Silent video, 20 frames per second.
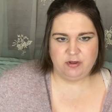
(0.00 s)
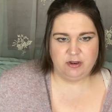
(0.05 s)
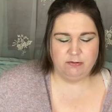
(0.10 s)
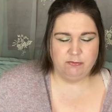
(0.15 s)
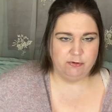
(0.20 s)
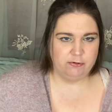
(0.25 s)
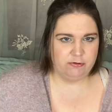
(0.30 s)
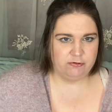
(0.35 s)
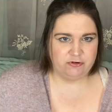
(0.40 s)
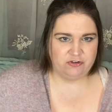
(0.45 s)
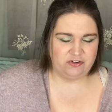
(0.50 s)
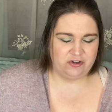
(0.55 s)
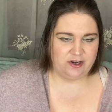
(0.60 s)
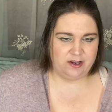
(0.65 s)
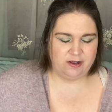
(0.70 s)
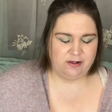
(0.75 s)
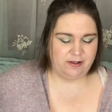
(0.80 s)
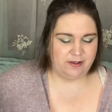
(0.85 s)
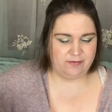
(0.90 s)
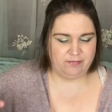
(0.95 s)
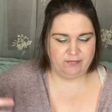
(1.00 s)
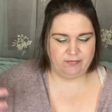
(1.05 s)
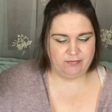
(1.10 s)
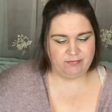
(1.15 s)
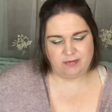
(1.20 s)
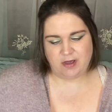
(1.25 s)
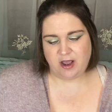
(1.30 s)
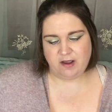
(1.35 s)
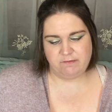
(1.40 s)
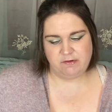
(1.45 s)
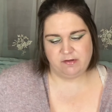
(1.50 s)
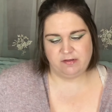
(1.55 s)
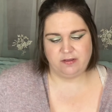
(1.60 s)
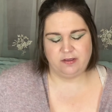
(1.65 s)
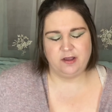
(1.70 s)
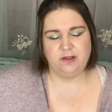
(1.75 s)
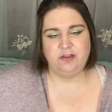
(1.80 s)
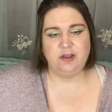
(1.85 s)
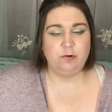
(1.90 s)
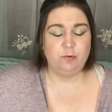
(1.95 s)
Rouge sale and
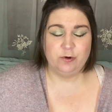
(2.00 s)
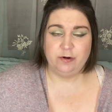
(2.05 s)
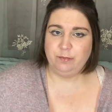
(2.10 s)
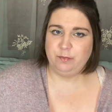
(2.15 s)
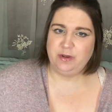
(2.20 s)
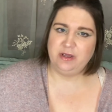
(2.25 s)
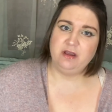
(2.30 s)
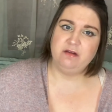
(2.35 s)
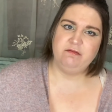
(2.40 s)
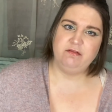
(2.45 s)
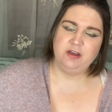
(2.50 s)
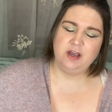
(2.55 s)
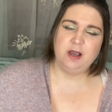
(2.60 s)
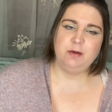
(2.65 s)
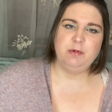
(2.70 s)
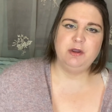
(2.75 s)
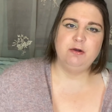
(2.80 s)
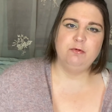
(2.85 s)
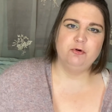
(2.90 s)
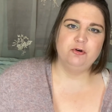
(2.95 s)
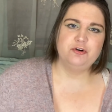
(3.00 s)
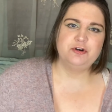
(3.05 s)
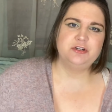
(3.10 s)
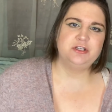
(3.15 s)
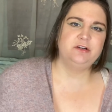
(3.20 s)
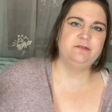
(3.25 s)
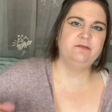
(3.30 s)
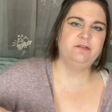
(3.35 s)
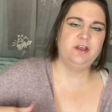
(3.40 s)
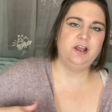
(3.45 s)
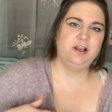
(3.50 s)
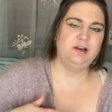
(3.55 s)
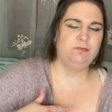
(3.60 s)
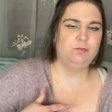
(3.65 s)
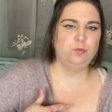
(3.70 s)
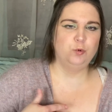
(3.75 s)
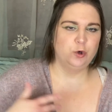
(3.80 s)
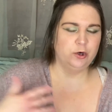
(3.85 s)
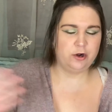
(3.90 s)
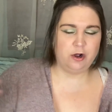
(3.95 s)
obviously they wouldn't be VIB Rouge if they
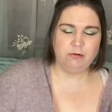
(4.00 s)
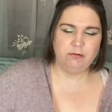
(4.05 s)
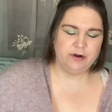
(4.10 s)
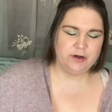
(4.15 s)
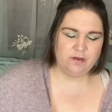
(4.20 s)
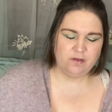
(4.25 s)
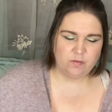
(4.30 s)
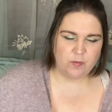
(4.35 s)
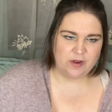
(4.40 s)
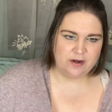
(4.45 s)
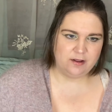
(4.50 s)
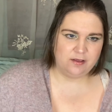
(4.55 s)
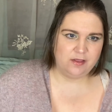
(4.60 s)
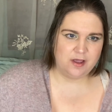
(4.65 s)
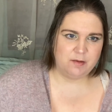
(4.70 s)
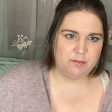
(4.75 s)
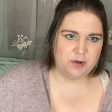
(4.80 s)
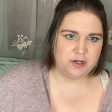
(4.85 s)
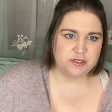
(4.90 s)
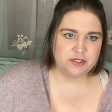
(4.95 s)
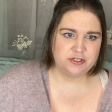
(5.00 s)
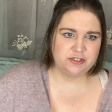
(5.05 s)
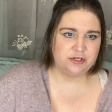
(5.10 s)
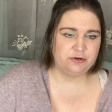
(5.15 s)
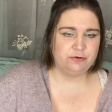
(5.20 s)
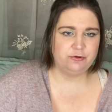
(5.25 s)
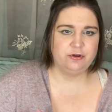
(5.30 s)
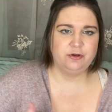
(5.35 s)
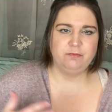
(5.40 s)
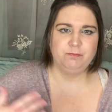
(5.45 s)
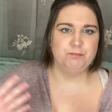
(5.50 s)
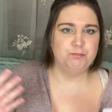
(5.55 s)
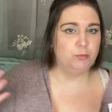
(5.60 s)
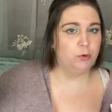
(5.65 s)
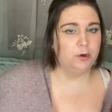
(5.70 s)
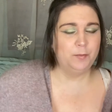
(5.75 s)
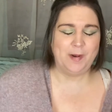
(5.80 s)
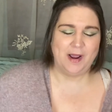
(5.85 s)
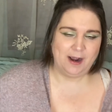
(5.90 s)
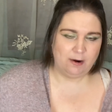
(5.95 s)
weren't already spending that much so
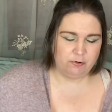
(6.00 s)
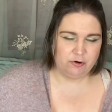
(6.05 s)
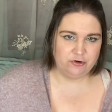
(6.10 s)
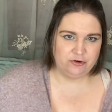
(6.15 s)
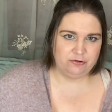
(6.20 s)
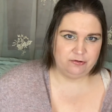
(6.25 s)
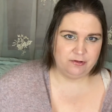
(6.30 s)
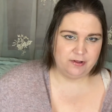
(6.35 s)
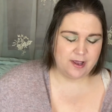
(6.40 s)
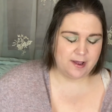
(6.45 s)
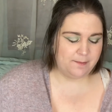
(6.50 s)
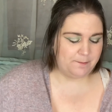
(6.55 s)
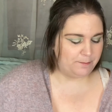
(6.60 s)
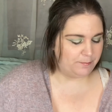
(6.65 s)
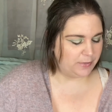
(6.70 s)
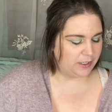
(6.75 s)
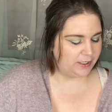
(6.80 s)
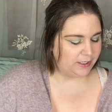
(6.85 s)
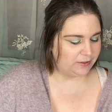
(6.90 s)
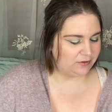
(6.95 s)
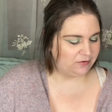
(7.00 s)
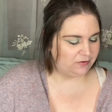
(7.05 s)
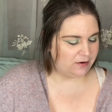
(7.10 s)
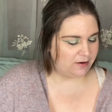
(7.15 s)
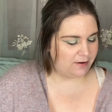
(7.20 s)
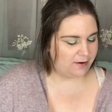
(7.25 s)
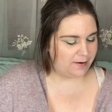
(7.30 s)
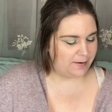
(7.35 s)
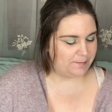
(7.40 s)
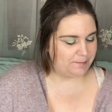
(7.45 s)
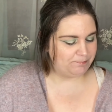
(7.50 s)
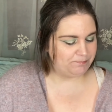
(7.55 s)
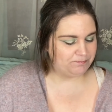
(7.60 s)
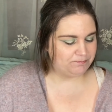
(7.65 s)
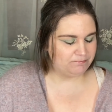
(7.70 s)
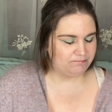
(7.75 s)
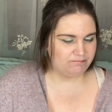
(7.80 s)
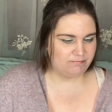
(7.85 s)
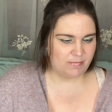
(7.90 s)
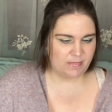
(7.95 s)
more power to them but um,
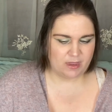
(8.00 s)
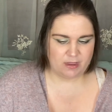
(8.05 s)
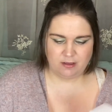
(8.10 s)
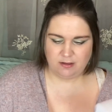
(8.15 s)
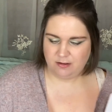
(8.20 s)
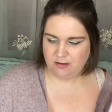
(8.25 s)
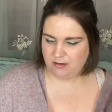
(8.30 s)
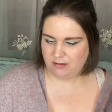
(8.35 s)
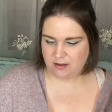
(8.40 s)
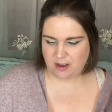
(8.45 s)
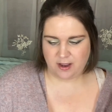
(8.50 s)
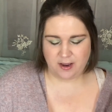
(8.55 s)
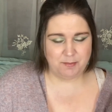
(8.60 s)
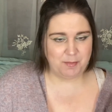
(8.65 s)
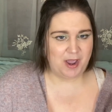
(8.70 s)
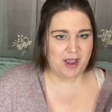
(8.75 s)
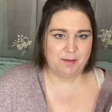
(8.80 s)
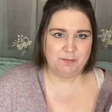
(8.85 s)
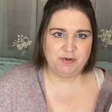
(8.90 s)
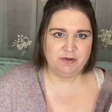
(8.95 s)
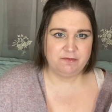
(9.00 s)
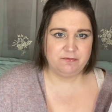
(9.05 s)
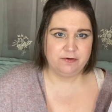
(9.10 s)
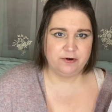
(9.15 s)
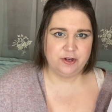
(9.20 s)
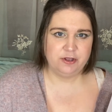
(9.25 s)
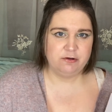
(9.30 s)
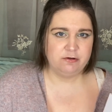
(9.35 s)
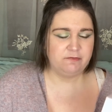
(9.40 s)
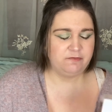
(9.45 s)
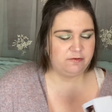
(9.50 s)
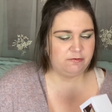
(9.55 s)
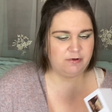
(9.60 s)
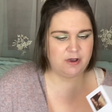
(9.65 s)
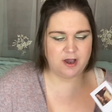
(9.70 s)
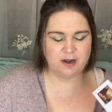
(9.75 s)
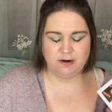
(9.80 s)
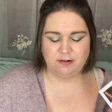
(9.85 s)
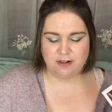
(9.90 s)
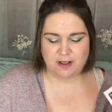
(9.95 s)
I'm happy for you if you
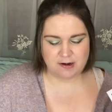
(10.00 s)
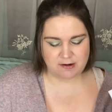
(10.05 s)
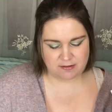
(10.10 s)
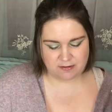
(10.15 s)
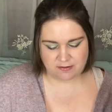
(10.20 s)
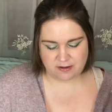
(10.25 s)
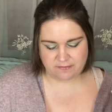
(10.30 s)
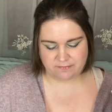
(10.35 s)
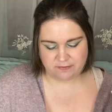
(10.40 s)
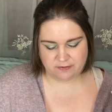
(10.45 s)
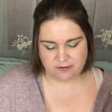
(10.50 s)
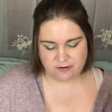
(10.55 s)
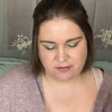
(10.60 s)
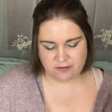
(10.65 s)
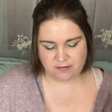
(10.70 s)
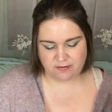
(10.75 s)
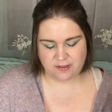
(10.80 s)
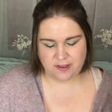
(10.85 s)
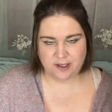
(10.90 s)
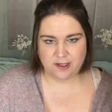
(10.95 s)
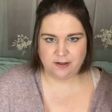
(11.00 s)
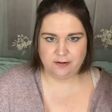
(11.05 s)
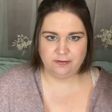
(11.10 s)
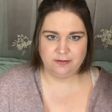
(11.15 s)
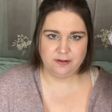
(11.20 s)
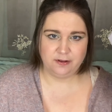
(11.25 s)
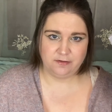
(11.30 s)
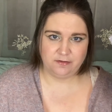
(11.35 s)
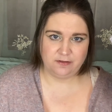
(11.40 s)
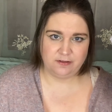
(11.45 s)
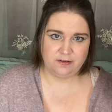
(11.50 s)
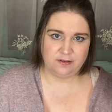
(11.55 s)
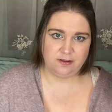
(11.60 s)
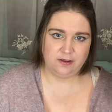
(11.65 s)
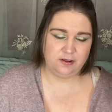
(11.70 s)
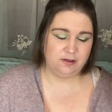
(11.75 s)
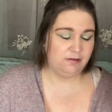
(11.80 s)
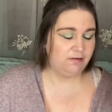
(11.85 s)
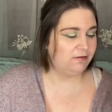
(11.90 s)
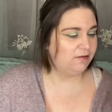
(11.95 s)
got a lot of stuff during the sale. This
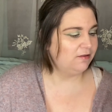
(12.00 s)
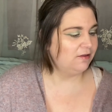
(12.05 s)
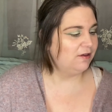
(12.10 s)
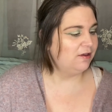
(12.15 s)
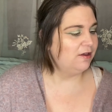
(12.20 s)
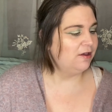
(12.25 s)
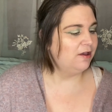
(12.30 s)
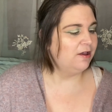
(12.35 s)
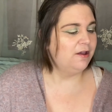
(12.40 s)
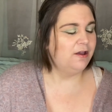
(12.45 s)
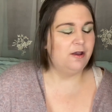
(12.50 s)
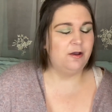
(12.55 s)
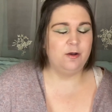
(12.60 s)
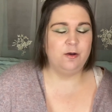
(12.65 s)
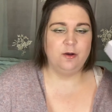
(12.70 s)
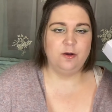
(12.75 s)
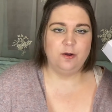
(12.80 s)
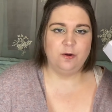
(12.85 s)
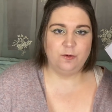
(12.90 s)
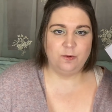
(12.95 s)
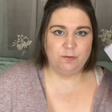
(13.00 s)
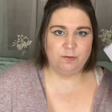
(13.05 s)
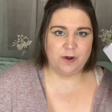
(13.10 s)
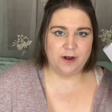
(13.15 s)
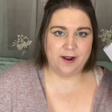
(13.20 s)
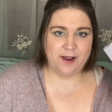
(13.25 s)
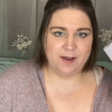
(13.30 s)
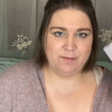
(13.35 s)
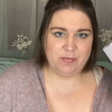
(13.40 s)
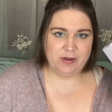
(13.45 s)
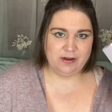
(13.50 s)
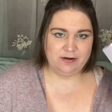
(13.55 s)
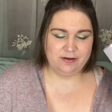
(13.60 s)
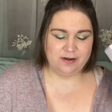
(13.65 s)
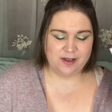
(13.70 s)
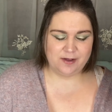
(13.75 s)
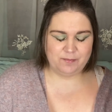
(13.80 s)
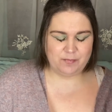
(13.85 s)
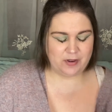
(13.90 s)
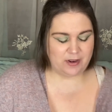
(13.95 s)
is what I picked
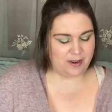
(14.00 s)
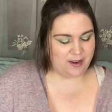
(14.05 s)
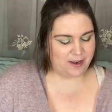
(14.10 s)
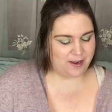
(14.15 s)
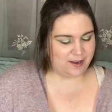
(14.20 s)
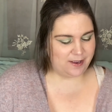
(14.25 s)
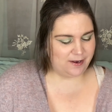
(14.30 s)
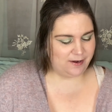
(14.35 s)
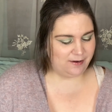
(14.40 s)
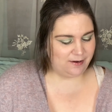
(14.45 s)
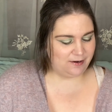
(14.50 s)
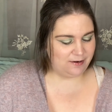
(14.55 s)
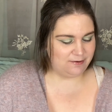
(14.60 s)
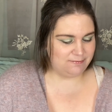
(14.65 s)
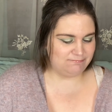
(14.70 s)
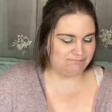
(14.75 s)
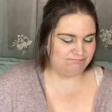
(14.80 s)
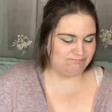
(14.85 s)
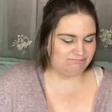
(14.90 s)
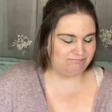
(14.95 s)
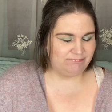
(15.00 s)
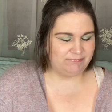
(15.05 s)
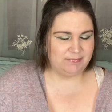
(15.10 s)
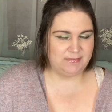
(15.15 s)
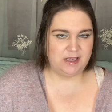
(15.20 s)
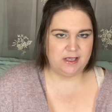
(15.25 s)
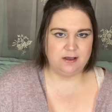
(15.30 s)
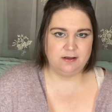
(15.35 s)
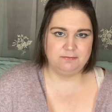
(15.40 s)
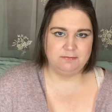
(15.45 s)
up and yeah